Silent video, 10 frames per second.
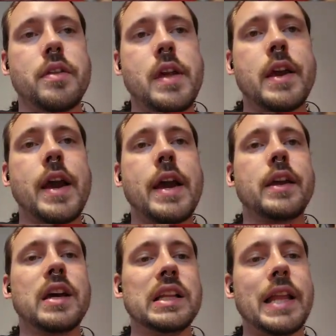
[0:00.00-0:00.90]
thing I
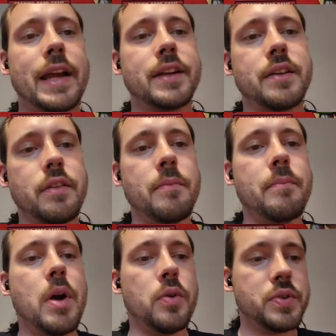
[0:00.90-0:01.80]
collect the
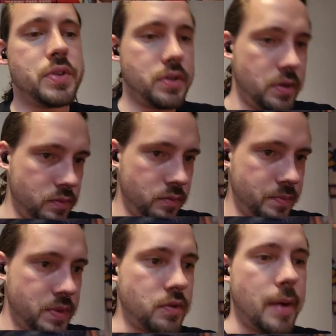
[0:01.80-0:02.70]
most,
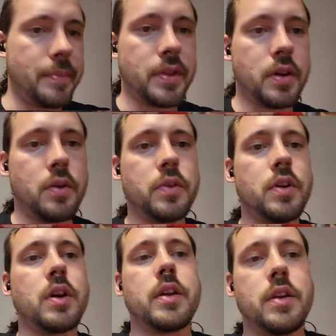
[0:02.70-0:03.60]
oops, dropped the code
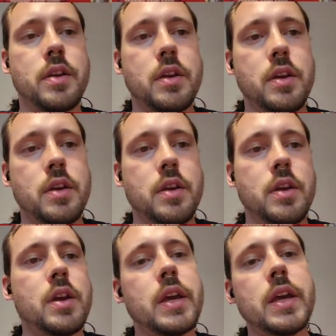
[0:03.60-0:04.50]
card,
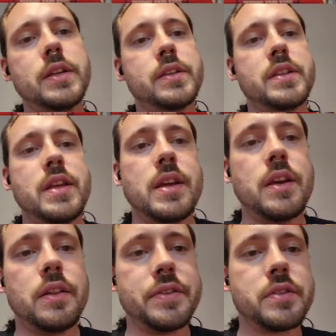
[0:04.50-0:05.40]
is the
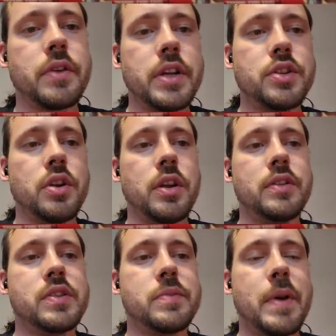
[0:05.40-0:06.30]
illustration
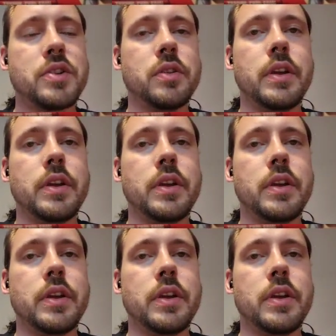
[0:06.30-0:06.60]
and special